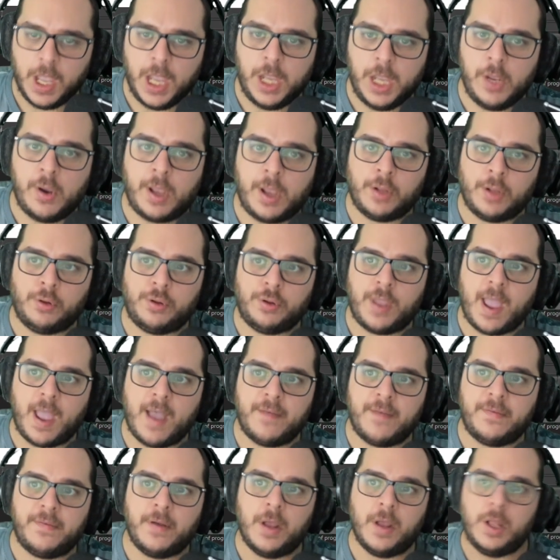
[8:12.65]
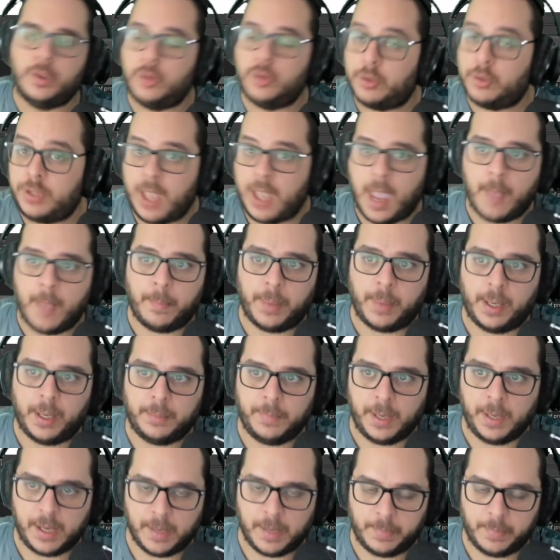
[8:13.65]
You cannot have no template
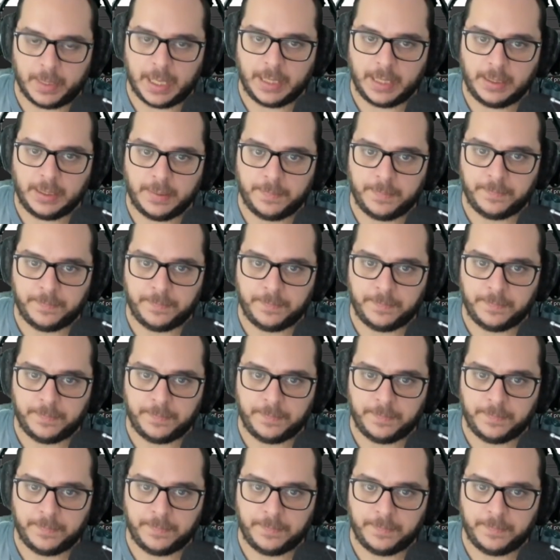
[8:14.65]
being applied.